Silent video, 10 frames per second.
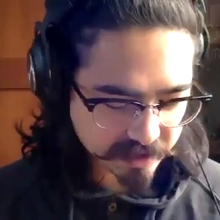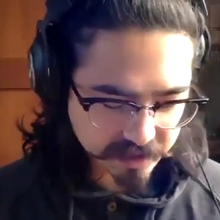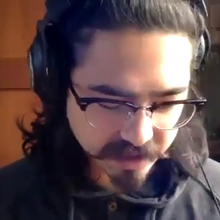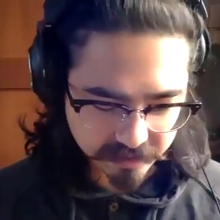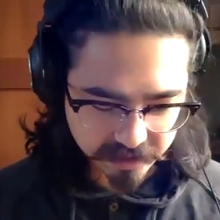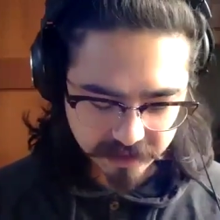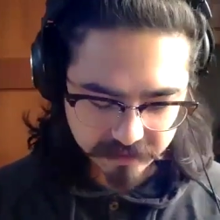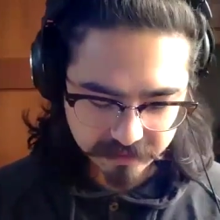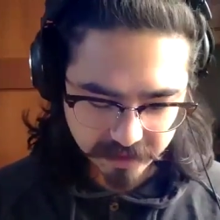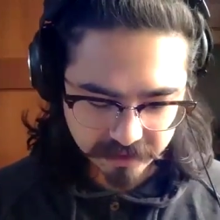discover
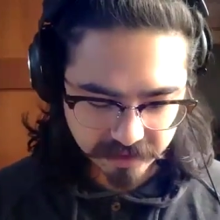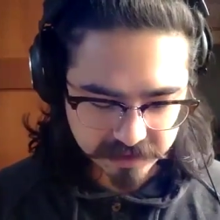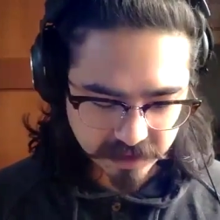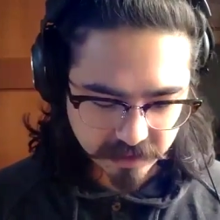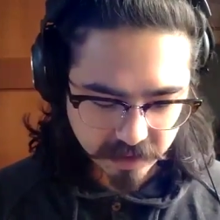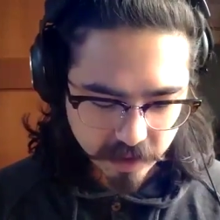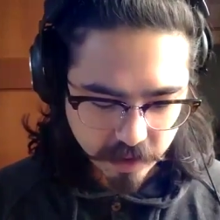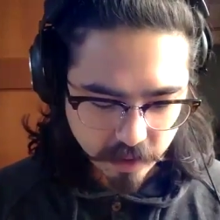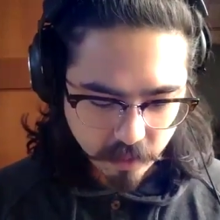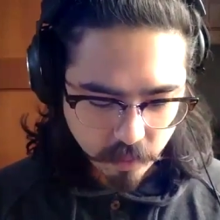yourself, figure things out.
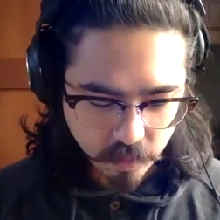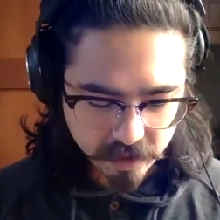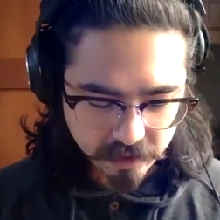What